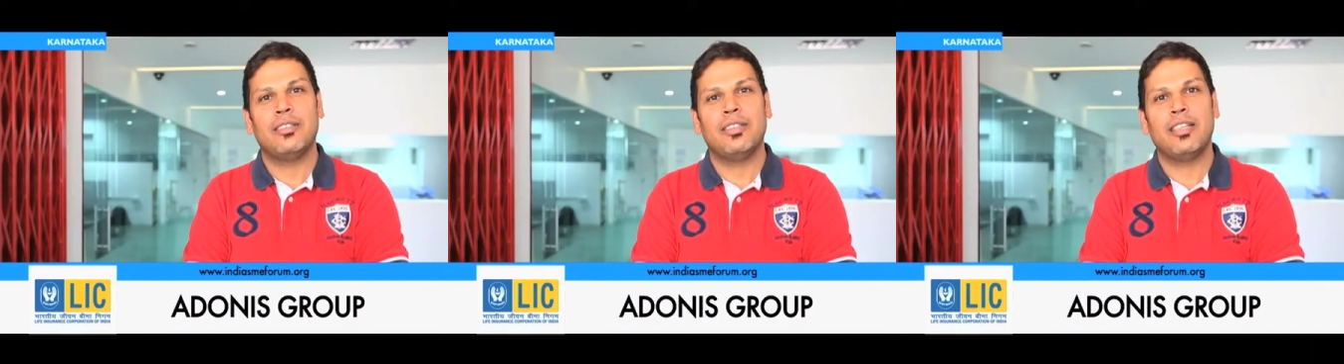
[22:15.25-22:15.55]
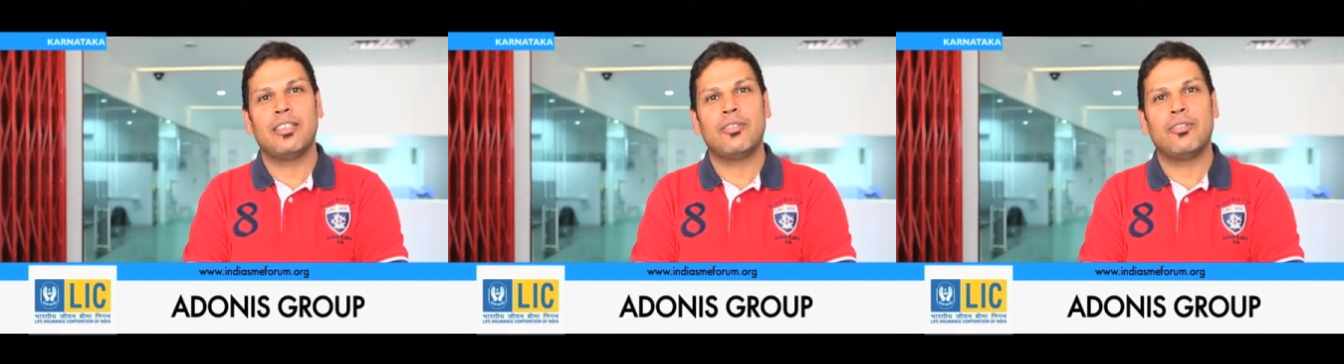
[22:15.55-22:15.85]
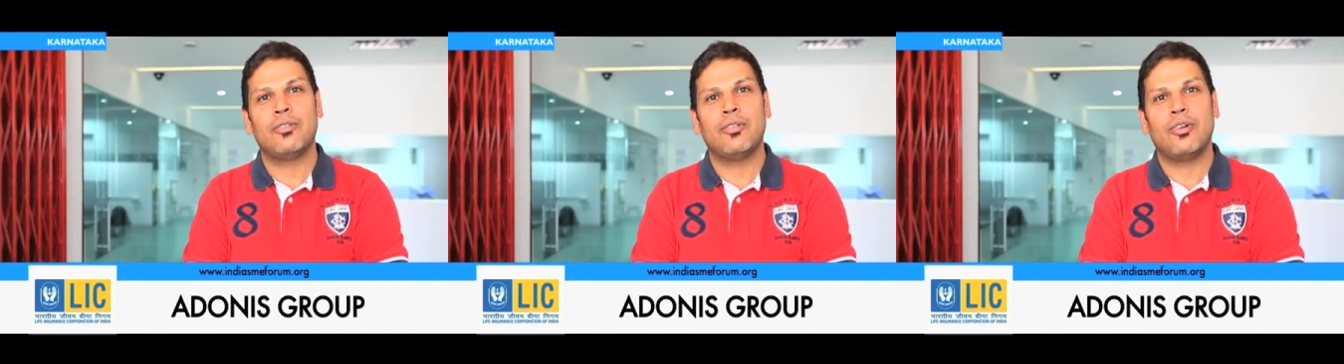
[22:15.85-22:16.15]
there is
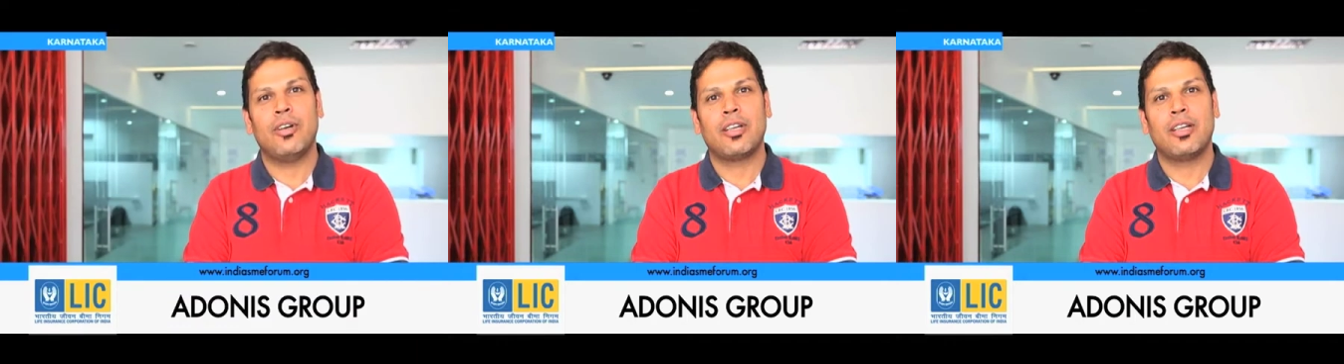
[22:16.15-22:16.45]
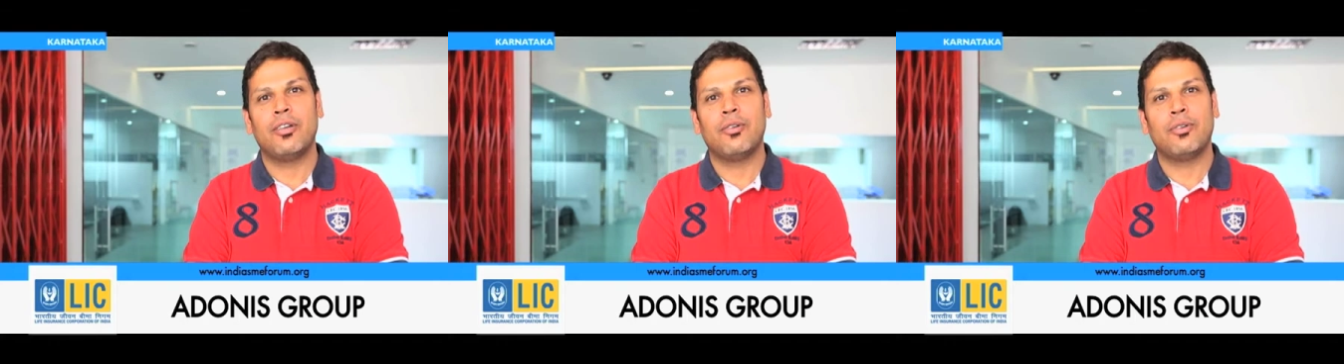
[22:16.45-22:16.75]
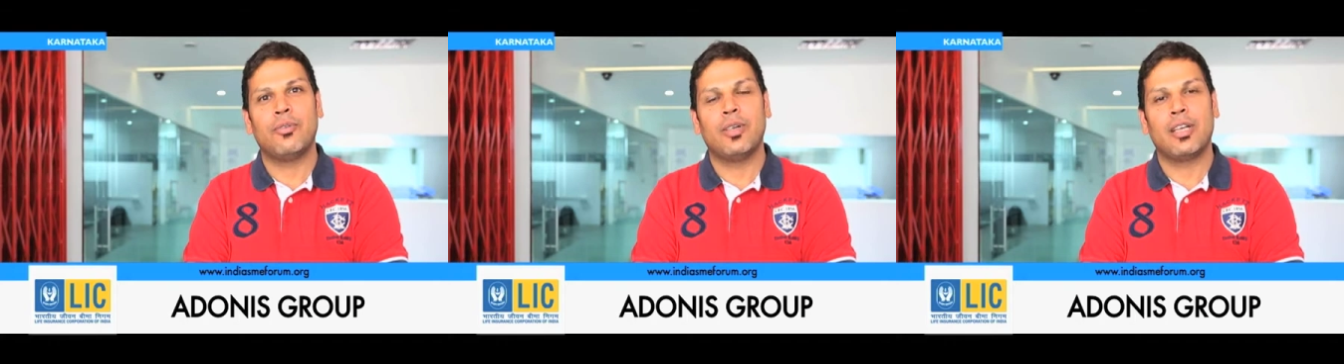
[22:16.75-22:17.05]
no alternative
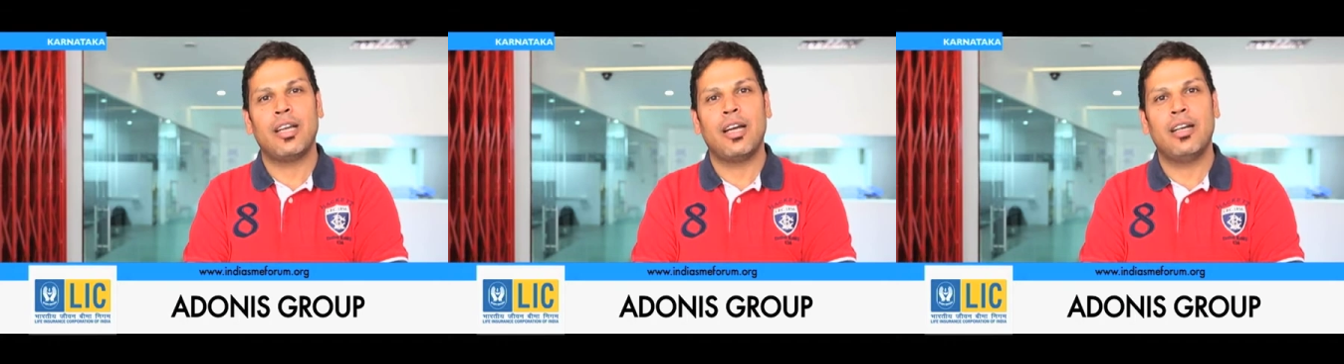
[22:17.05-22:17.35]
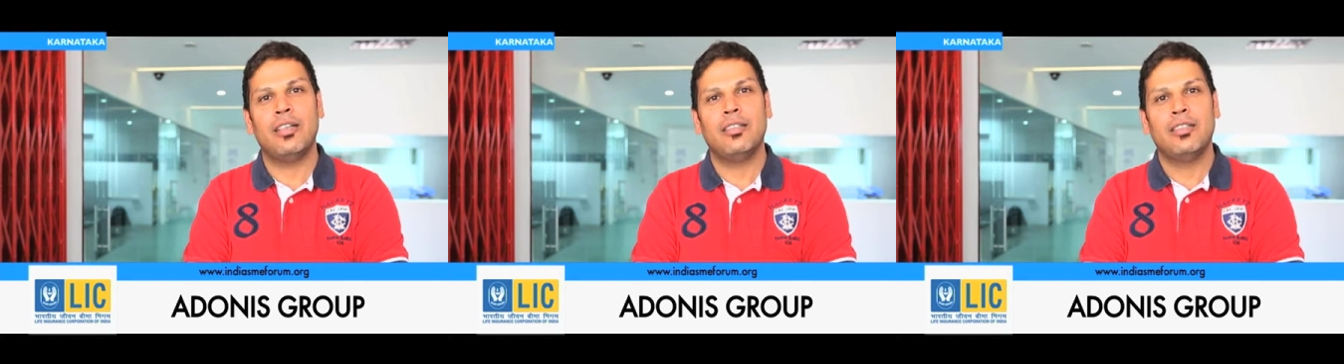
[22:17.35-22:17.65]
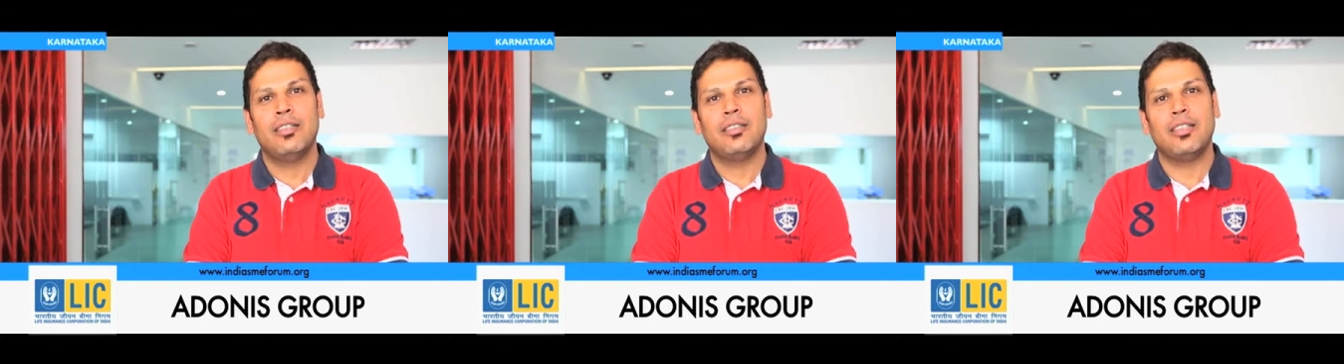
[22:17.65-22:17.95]
to working hard.
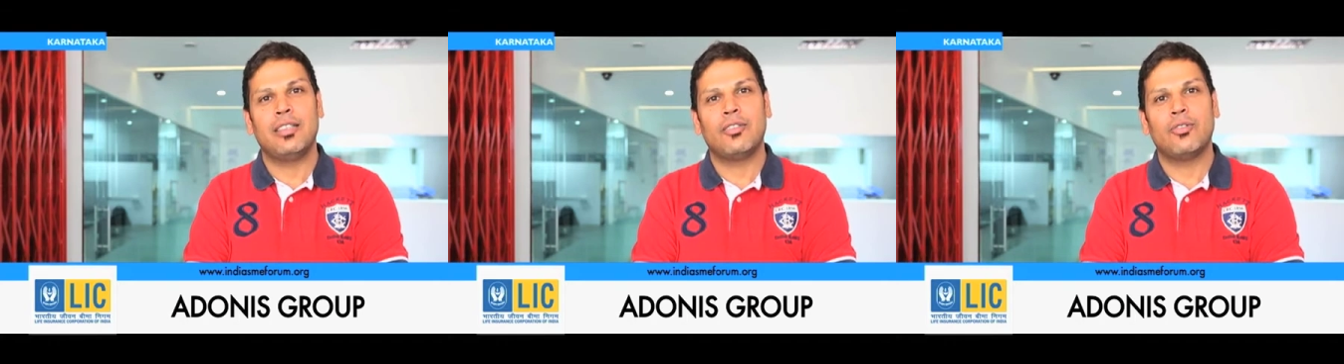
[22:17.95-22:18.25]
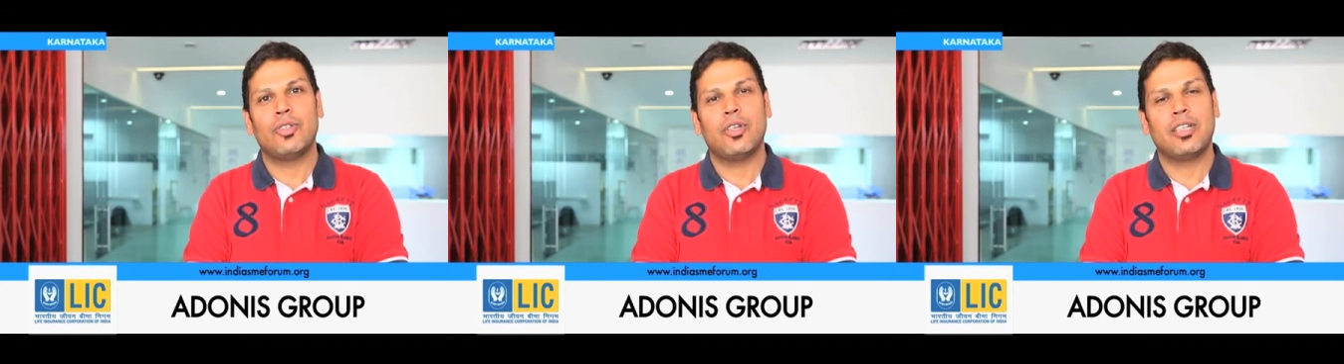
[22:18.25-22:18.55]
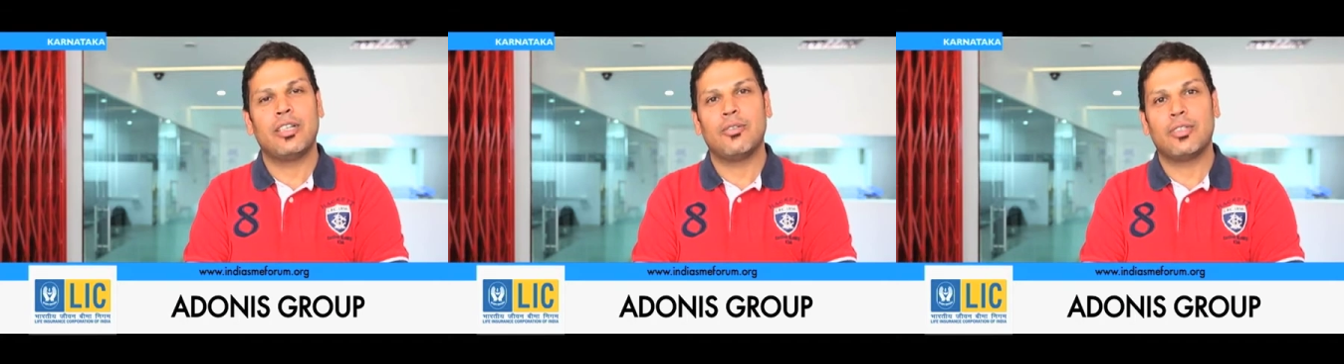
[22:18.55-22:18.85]
There is no
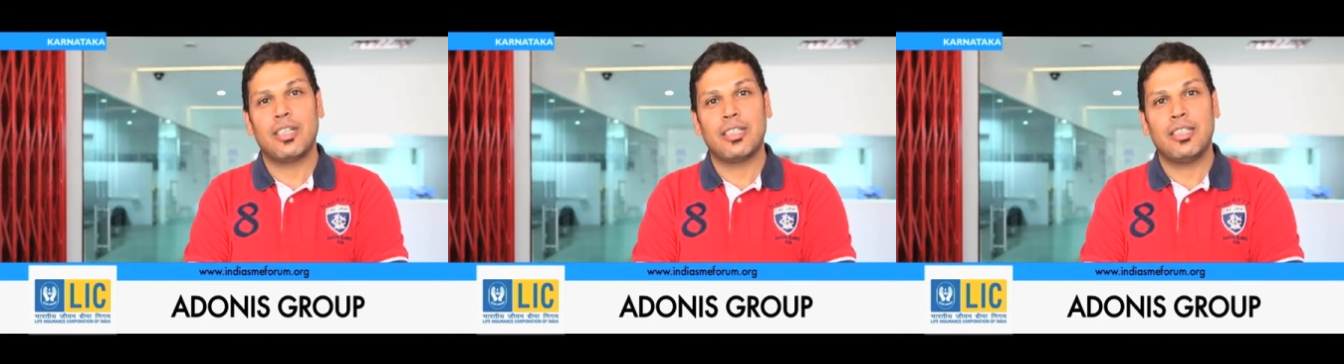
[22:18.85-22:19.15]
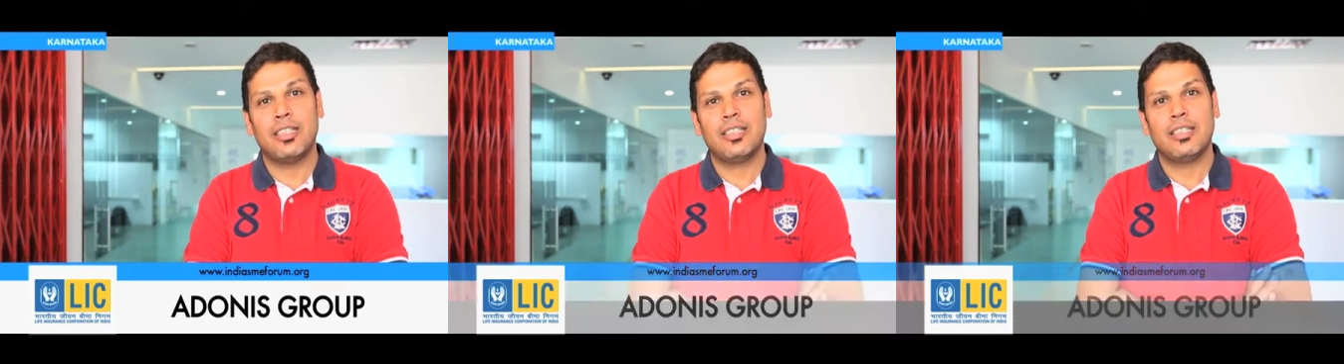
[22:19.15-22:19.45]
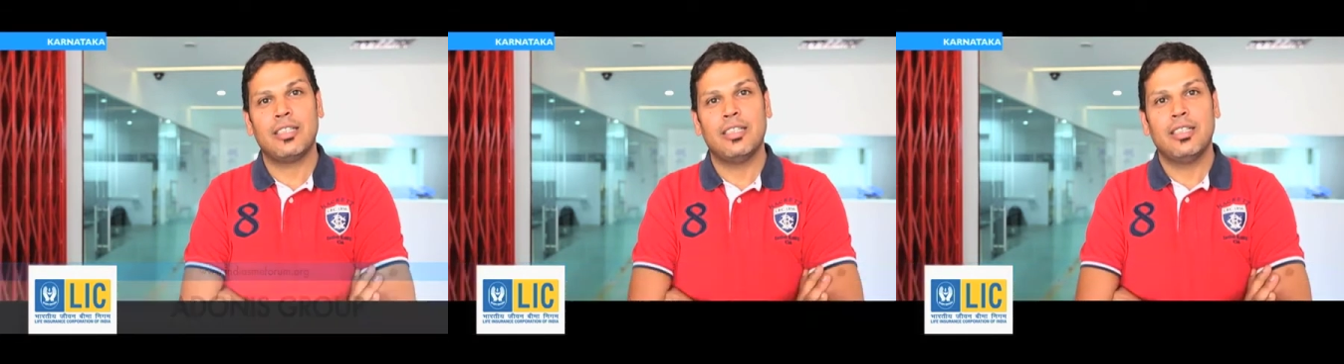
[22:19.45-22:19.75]
shortcut to success.